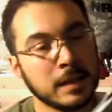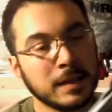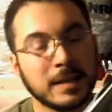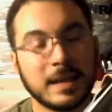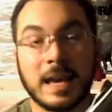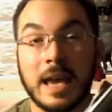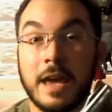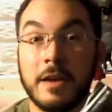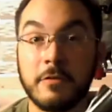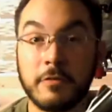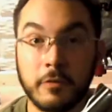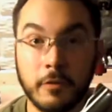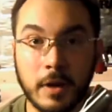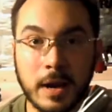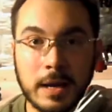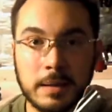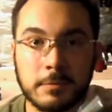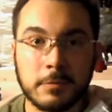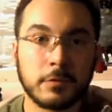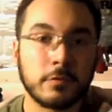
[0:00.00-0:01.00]

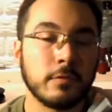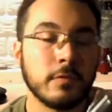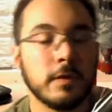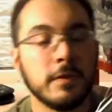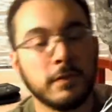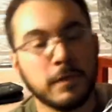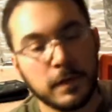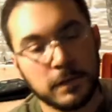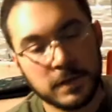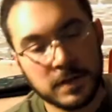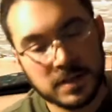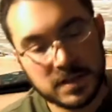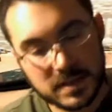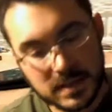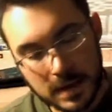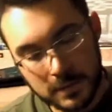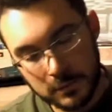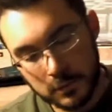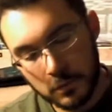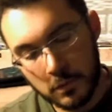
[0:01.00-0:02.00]
K-frame 357